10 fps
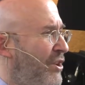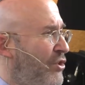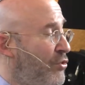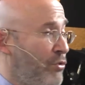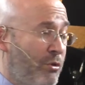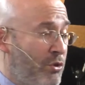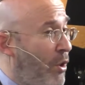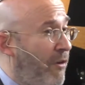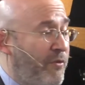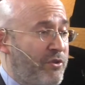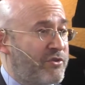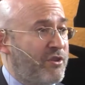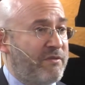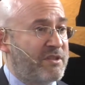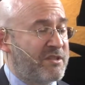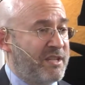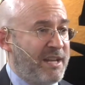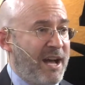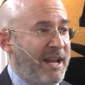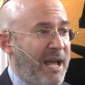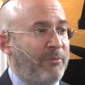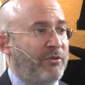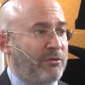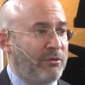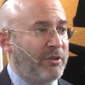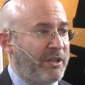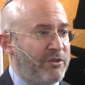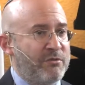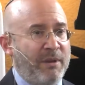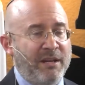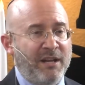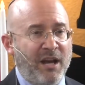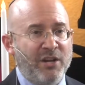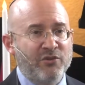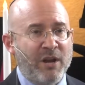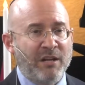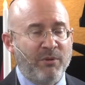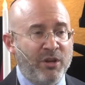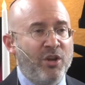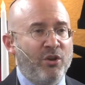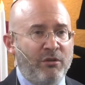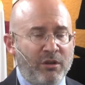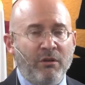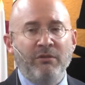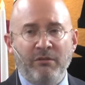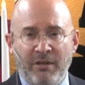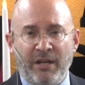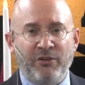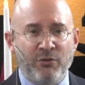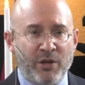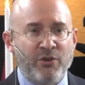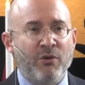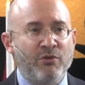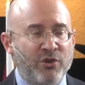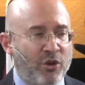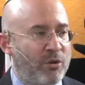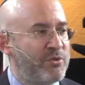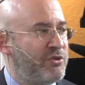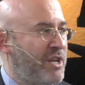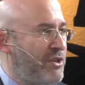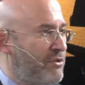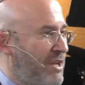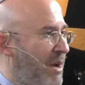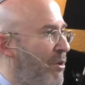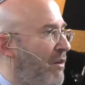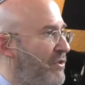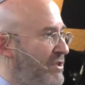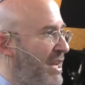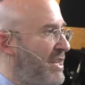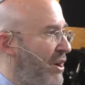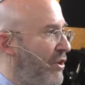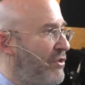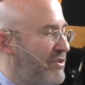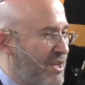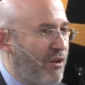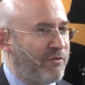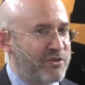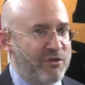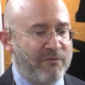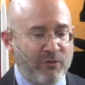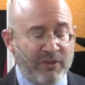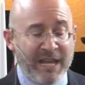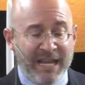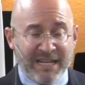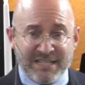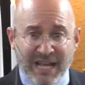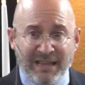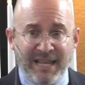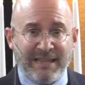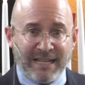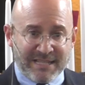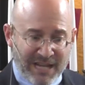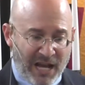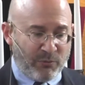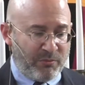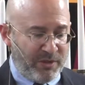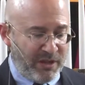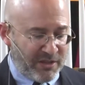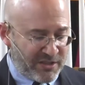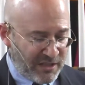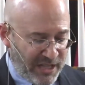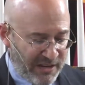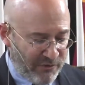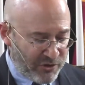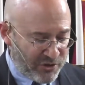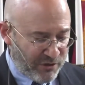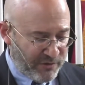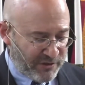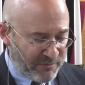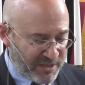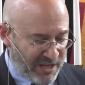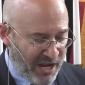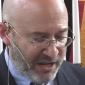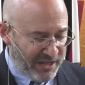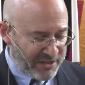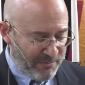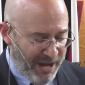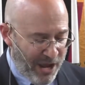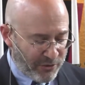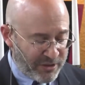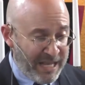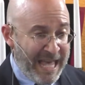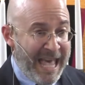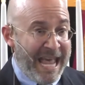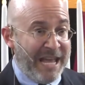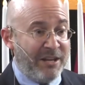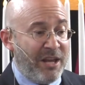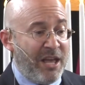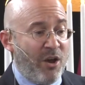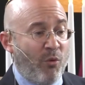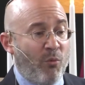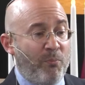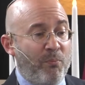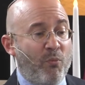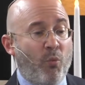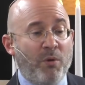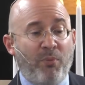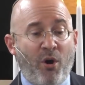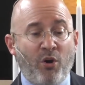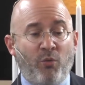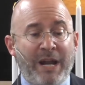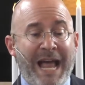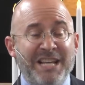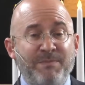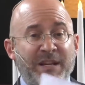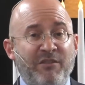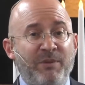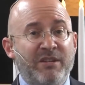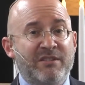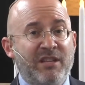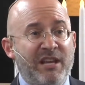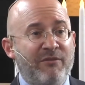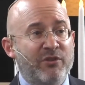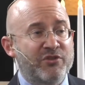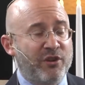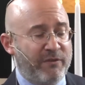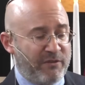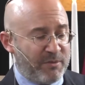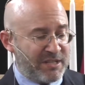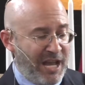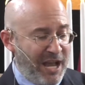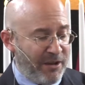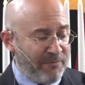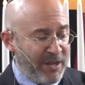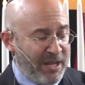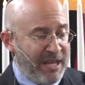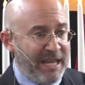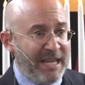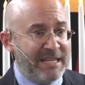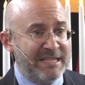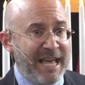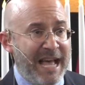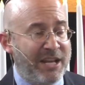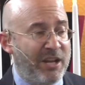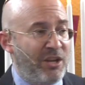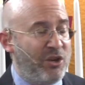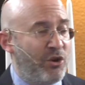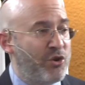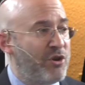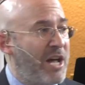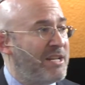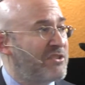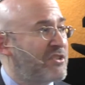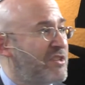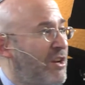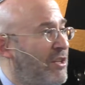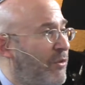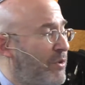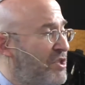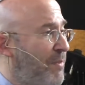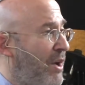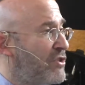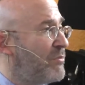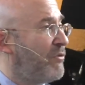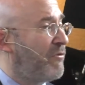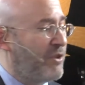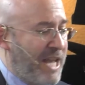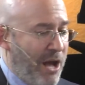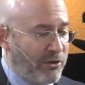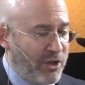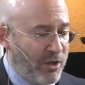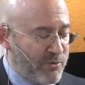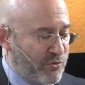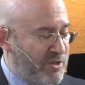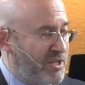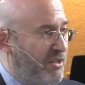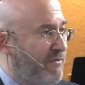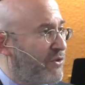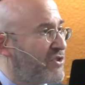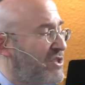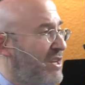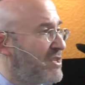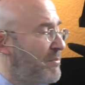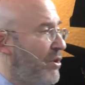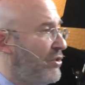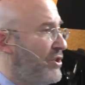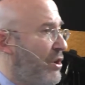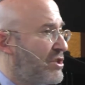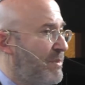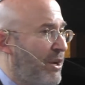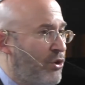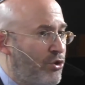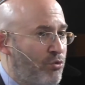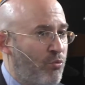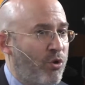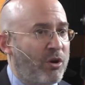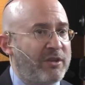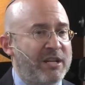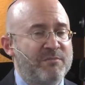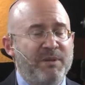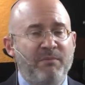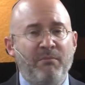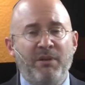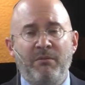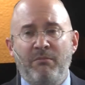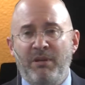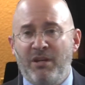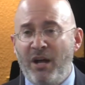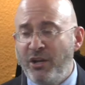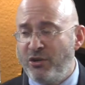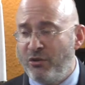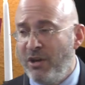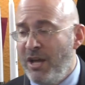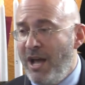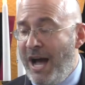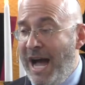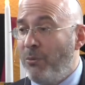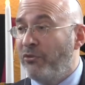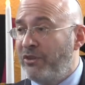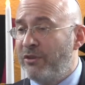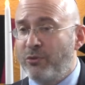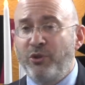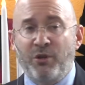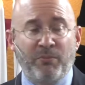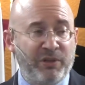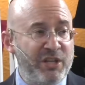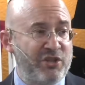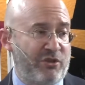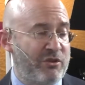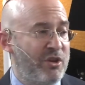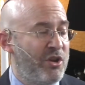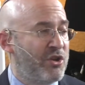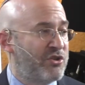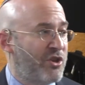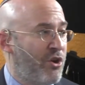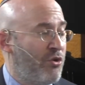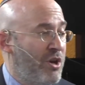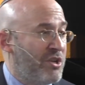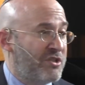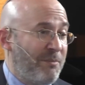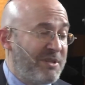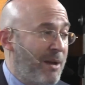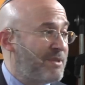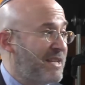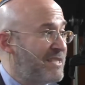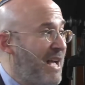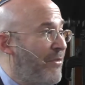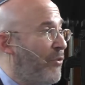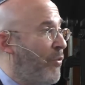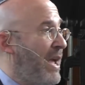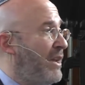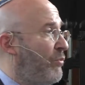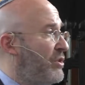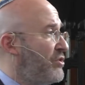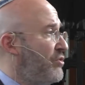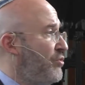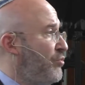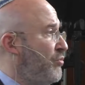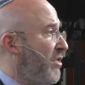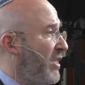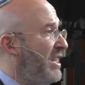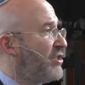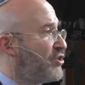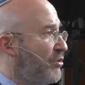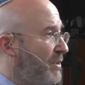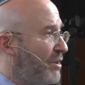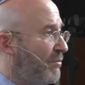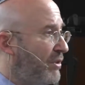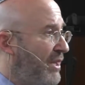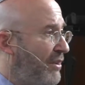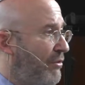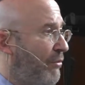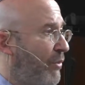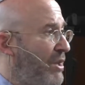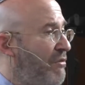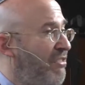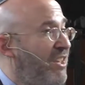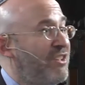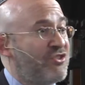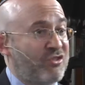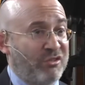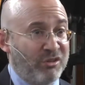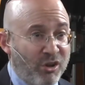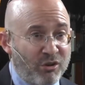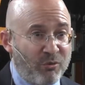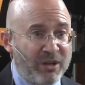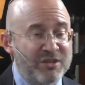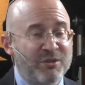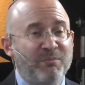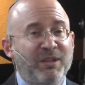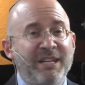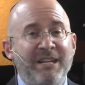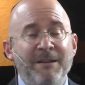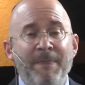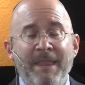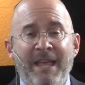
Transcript: you offer your services to God, absolutely, and he's your main contract, but you know, you kind of do it on your own terms, you take your time off, you take care of yourself, and so forth. It's not that. That's not what being a slave or a servant of Messiah is about. And one aspect of being a slave or a servant of Messiah is that, you know, you're not necessarily responsible for the outcomes. We see in verse 6 that Paul talks about a good work that has been begun in you. I will see it through to completion. So sometimes that's not the way in which you think it should be completed, or the way you think it should look when it's completed.